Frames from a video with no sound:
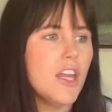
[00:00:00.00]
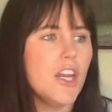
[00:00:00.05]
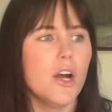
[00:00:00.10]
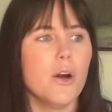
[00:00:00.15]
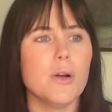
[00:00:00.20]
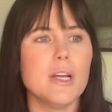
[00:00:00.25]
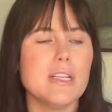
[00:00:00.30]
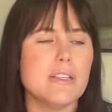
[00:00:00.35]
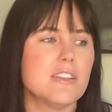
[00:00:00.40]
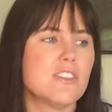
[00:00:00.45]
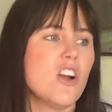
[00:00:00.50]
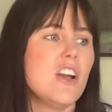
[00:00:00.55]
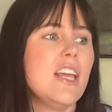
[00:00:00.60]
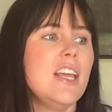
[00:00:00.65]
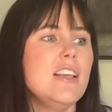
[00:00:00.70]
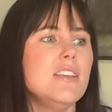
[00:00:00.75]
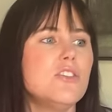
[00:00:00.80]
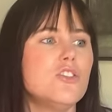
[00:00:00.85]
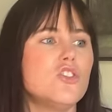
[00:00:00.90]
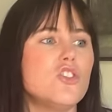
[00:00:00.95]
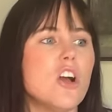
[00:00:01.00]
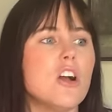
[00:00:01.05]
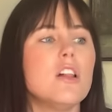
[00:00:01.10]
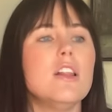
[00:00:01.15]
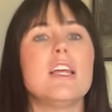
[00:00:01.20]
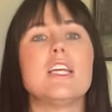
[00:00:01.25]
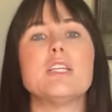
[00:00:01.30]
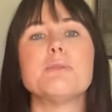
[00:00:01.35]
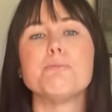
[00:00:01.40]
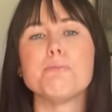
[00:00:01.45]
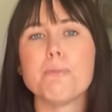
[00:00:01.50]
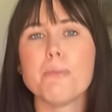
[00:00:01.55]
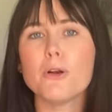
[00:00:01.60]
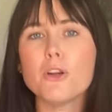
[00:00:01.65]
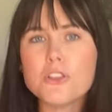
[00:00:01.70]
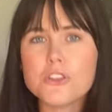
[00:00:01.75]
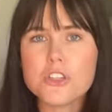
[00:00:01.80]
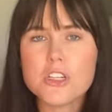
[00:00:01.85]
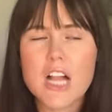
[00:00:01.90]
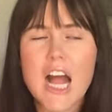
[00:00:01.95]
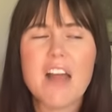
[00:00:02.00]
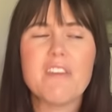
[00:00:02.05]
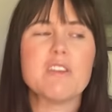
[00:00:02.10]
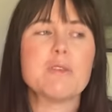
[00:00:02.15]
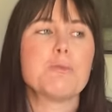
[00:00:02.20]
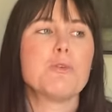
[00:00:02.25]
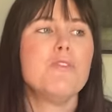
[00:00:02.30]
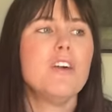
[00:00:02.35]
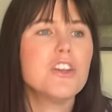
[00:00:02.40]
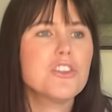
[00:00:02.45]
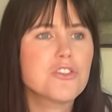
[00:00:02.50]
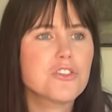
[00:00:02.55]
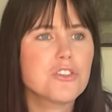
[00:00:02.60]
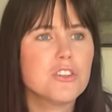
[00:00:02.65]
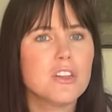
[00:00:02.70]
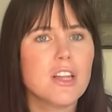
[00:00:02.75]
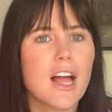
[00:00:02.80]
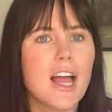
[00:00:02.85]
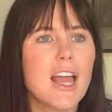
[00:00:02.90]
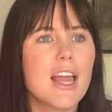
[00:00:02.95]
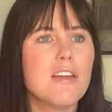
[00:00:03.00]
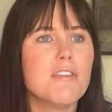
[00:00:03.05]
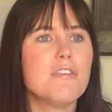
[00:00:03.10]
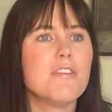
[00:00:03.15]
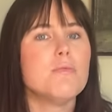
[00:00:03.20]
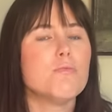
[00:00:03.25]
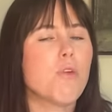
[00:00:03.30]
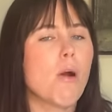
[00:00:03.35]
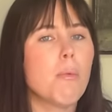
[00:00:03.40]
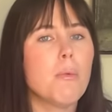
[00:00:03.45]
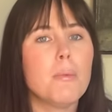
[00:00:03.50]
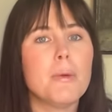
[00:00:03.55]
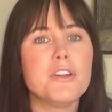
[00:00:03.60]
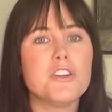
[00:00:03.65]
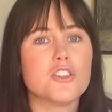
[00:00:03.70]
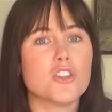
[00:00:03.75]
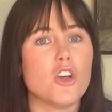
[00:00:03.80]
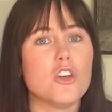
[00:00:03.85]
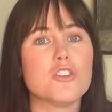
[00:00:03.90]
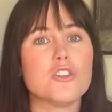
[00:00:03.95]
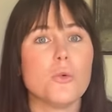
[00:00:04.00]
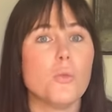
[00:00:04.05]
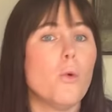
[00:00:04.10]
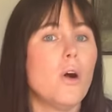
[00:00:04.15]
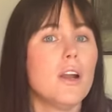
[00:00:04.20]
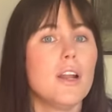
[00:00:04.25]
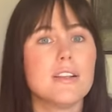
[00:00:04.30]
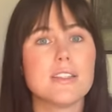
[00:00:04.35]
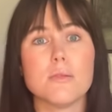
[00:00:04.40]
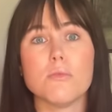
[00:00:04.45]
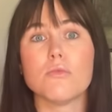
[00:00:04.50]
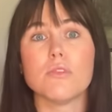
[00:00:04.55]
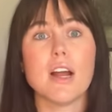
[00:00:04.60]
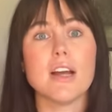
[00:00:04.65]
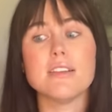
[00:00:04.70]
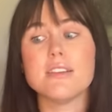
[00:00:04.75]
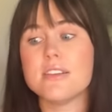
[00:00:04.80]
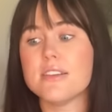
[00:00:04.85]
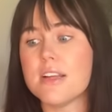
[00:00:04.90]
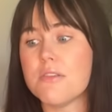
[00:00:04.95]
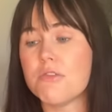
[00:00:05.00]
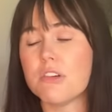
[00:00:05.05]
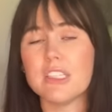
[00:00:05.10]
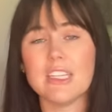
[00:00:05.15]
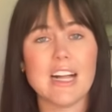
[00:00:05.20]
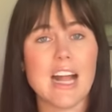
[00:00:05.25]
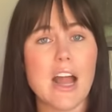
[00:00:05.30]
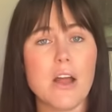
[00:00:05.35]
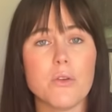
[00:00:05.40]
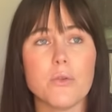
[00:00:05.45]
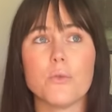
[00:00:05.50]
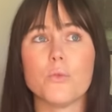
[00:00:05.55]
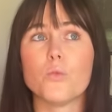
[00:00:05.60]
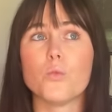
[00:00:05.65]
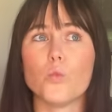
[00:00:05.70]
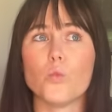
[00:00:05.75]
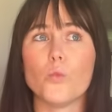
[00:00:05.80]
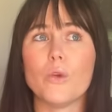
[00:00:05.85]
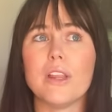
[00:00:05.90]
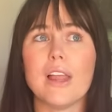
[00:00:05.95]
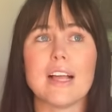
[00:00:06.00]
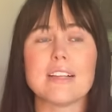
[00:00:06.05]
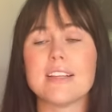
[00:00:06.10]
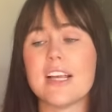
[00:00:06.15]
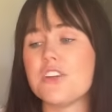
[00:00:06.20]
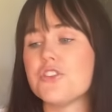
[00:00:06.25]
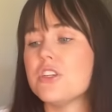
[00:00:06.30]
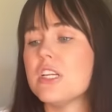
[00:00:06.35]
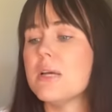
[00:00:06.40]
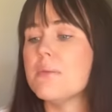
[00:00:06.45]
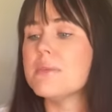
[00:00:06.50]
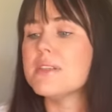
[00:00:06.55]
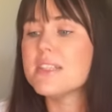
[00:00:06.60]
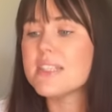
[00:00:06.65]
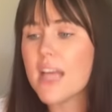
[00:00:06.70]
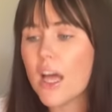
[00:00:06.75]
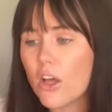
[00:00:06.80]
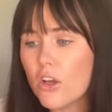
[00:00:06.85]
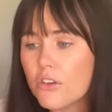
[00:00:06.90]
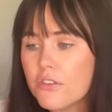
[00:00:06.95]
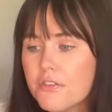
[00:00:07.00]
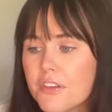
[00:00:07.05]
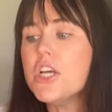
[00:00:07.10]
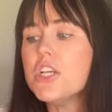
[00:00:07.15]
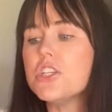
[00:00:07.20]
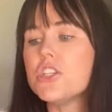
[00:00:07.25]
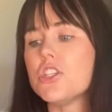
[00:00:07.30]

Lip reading: you know, he's juggling his personal life, his professional life, probably just also wanting some rest and relaxation himself.